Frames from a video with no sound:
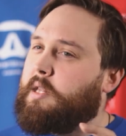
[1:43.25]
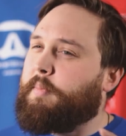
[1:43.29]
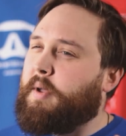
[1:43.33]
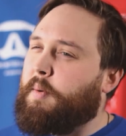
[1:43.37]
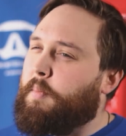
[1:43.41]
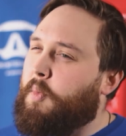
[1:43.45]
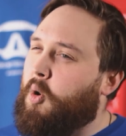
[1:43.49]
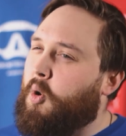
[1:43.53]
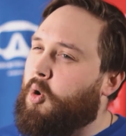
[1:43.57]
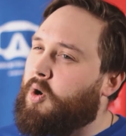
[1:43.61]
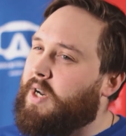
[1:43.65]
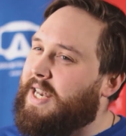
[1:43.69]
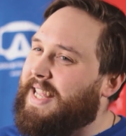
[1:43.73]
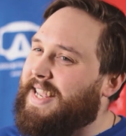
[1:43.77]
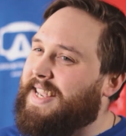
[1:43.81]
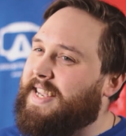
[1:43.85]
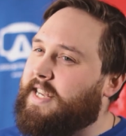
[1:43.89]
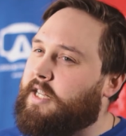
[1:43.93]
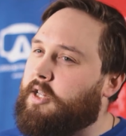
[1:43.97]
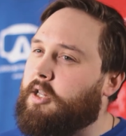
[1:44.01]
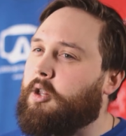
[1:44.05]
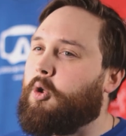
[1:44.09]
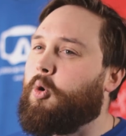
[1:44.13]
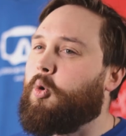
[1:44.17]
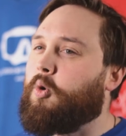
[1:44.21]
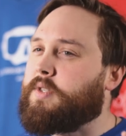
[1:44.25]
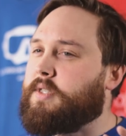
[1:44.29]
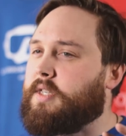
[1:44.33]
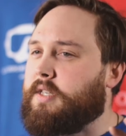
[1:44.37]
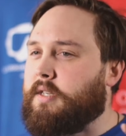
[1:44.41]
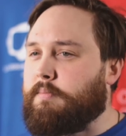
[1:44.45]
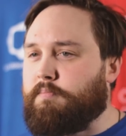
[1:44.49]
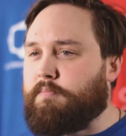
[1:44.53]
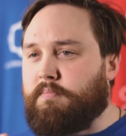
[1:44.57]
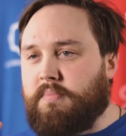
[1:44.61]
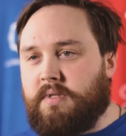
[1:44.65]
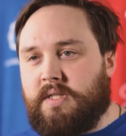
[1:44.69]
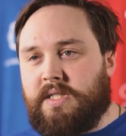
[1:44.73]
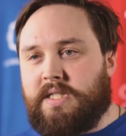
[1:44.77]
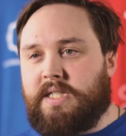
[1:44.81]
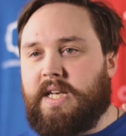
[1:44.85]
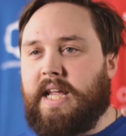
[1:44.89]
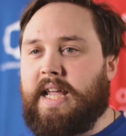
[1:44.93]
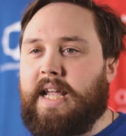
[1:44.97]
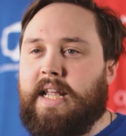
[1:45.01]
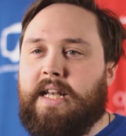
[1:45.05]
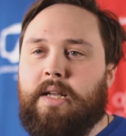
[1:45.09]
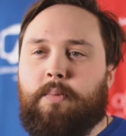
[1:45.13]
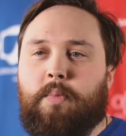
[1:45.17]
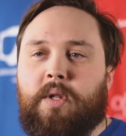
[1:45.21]
bit more legal or
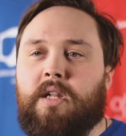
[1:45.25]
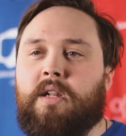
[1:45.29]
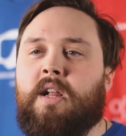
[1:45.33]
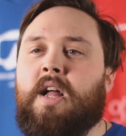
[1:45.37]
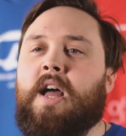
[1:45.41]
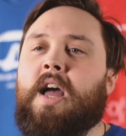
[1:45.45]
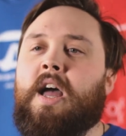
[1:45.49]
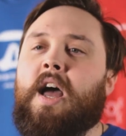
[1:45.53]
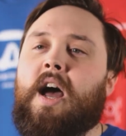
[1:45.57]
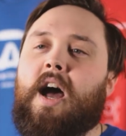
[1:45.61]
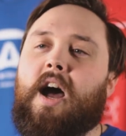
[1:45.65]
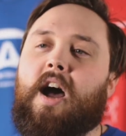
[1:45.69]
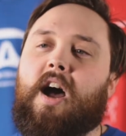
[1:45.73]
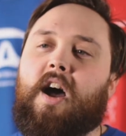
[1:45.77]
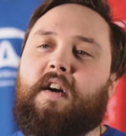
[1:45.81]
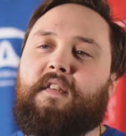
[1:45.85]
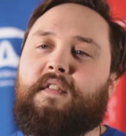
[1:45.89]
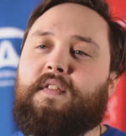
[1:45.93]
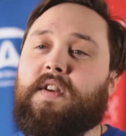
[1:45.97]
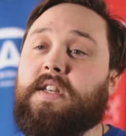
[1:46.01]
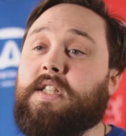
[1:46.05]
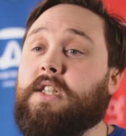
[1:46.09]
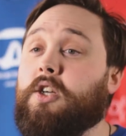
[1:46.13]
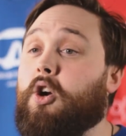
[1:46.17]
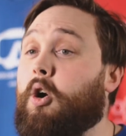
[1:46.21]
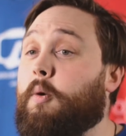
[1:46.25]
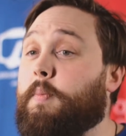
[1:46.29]
sustainable uh, fishing